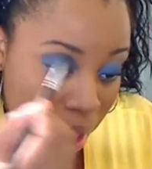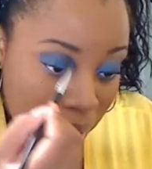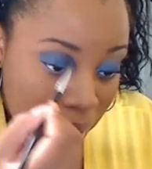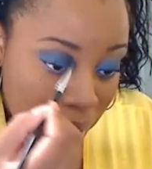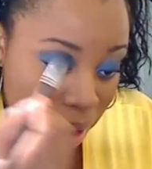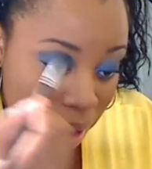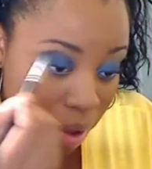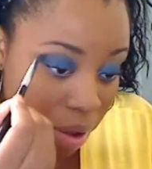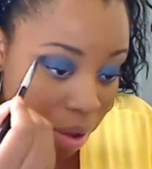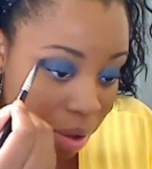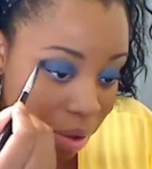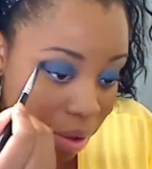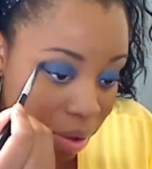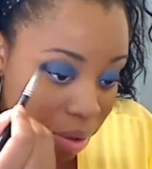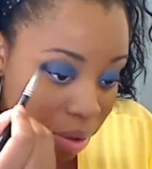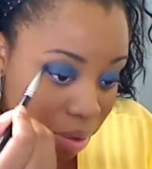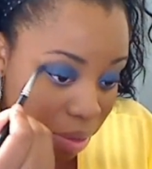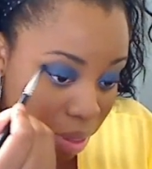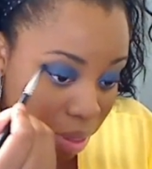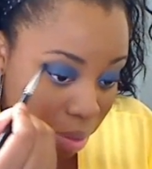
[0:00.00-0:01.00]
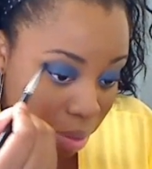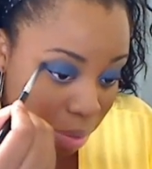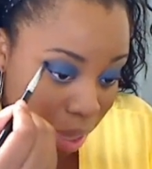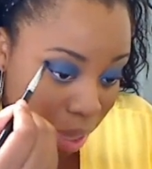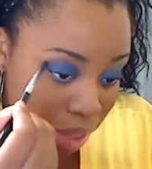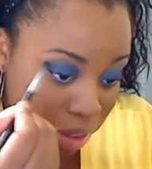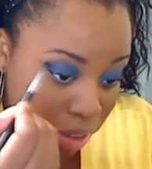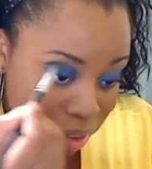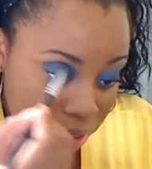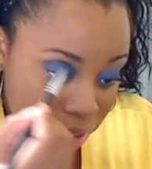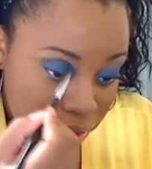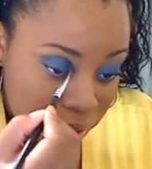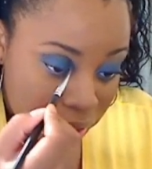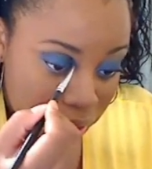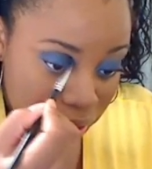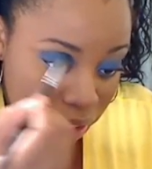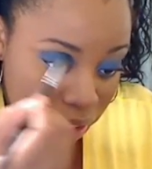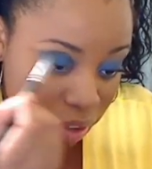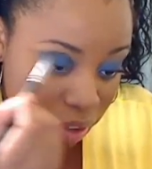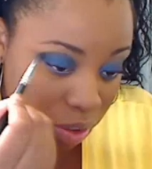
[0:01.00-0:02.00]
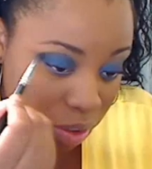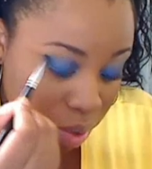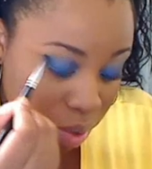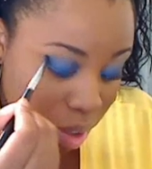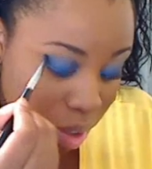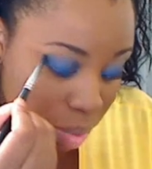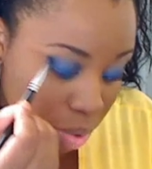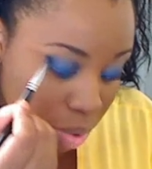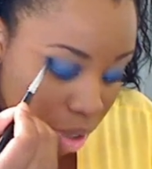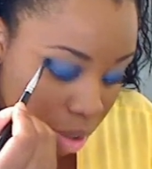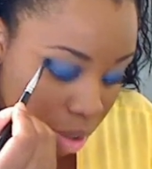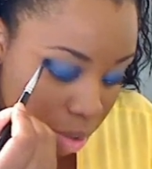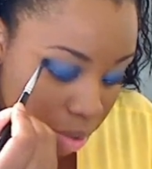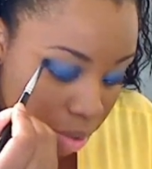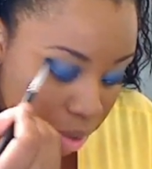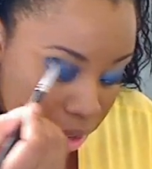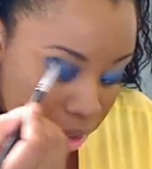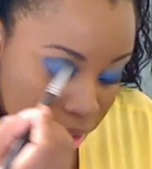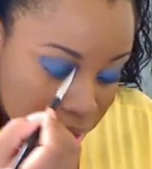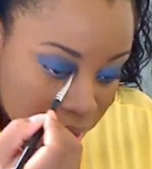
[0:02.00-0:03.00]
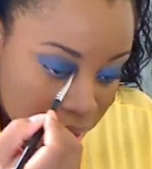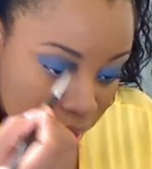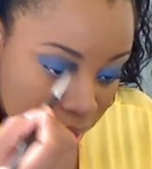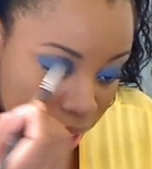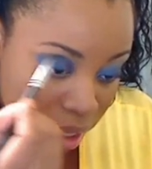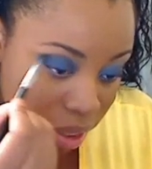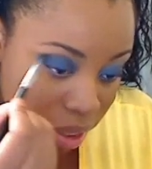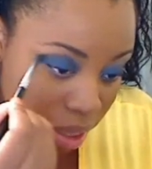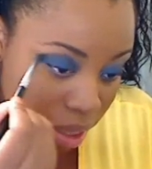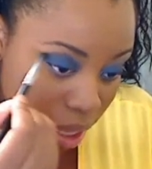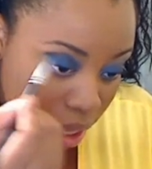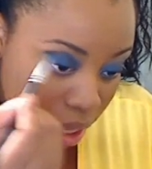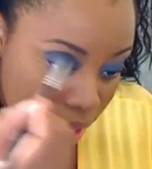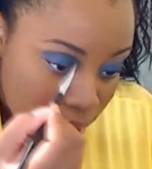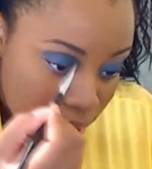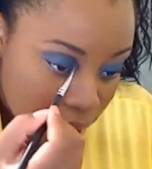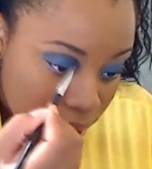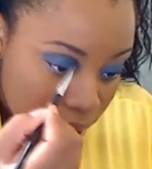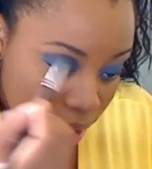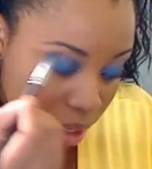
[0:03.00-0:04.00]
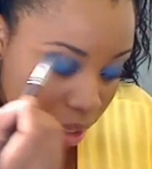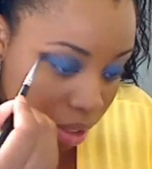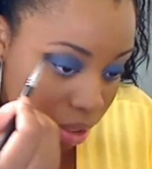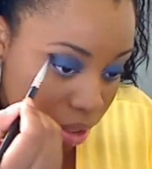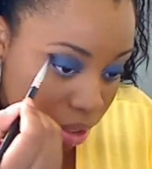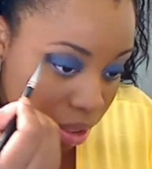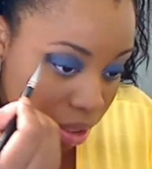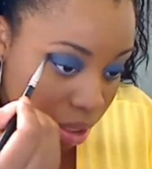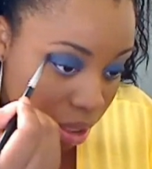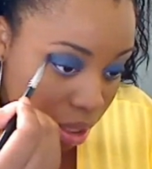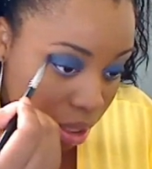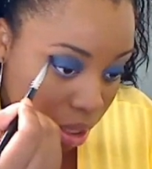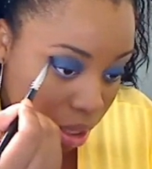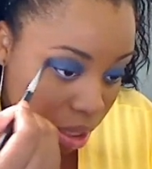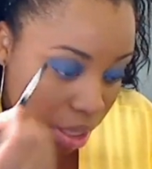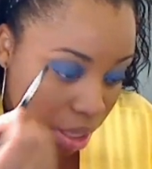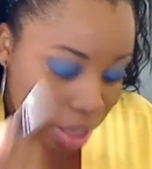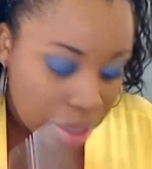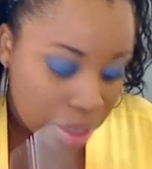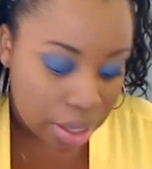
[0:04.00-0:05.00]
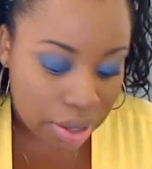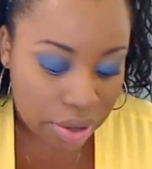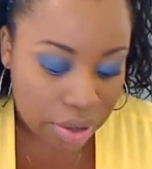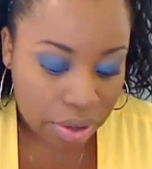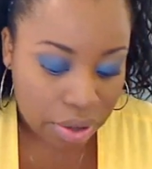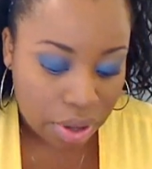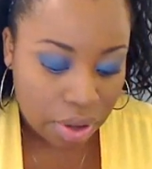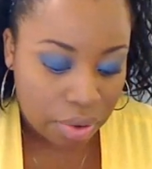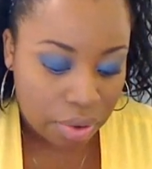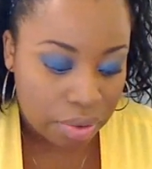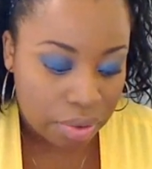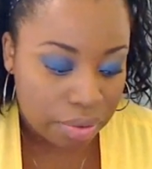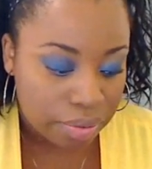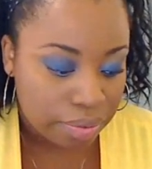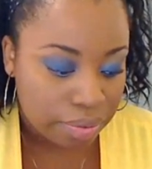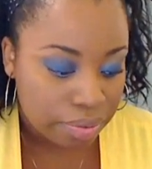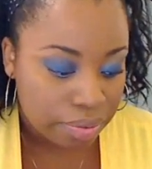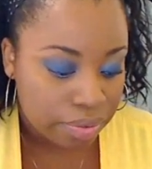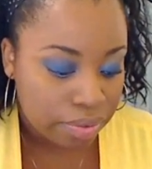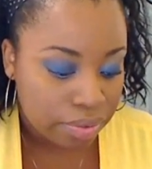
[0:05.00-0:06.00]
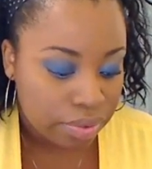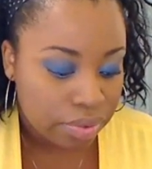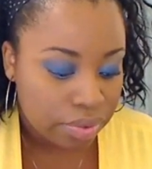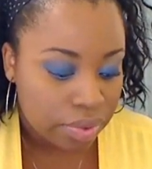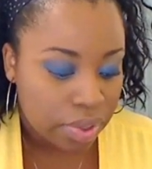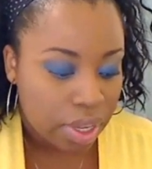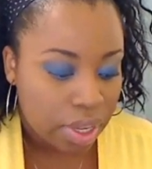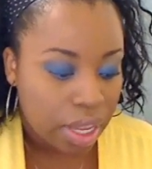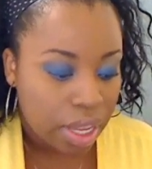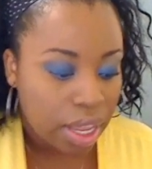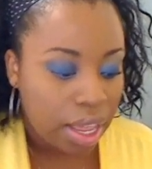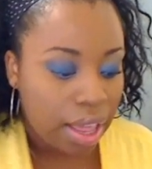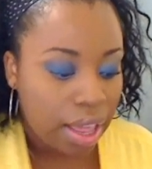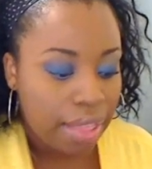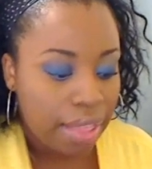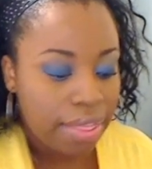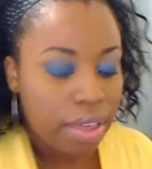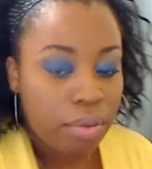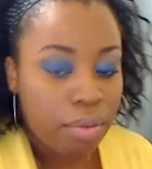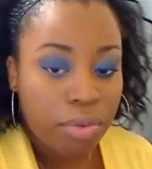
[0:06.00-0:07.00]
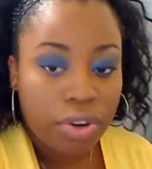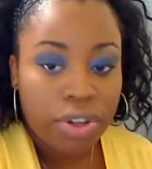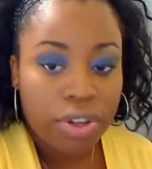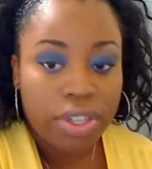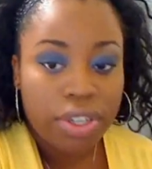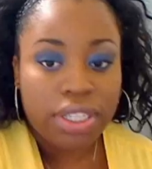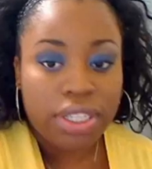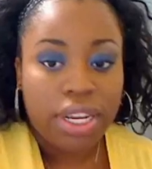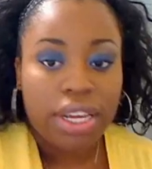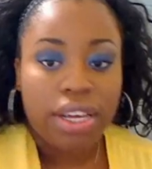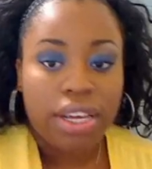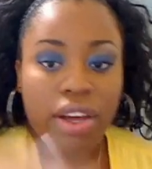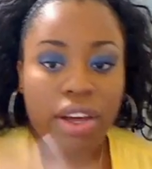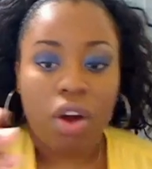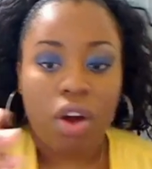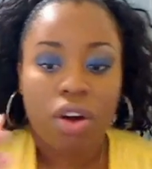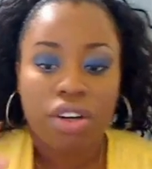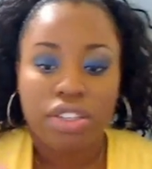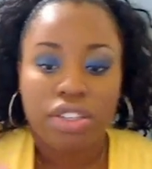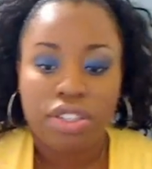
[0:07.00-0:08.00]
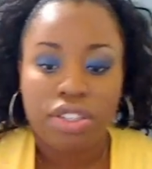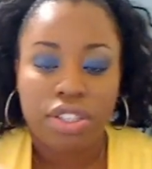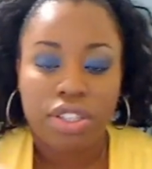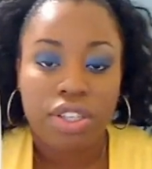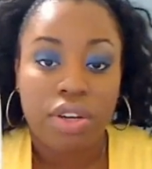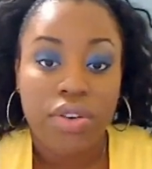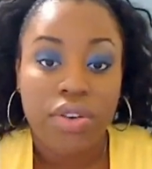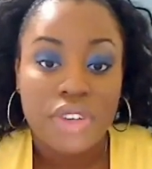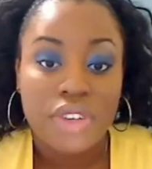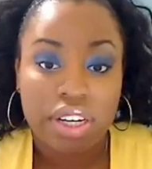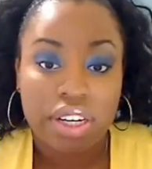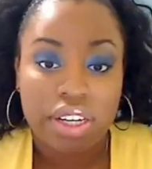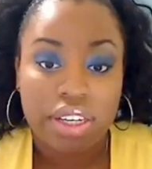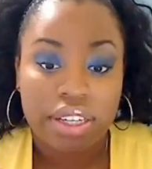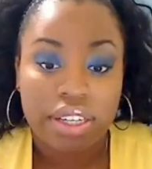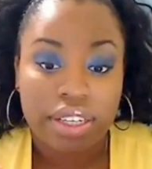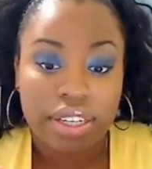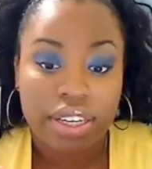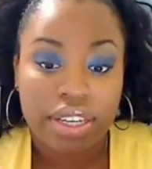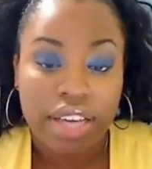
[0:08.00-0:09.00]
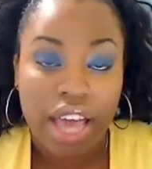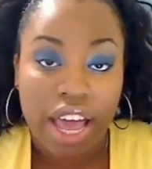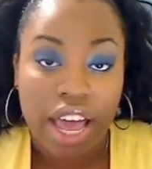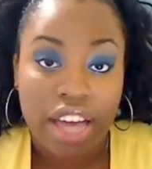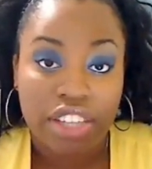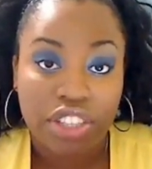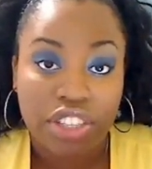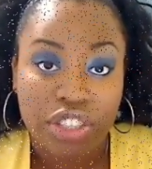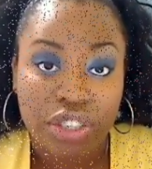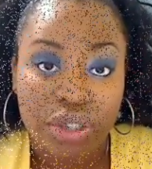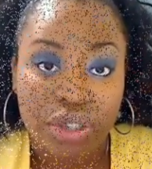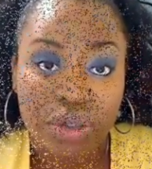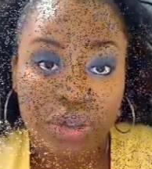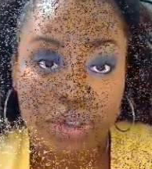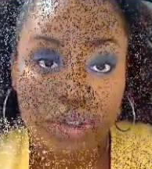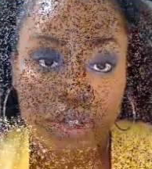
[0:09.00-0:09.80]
Oh, the magic of YouTube. I'll probably just edit that out, I guess. And there you go. And then we're going to take our Sonia Cashew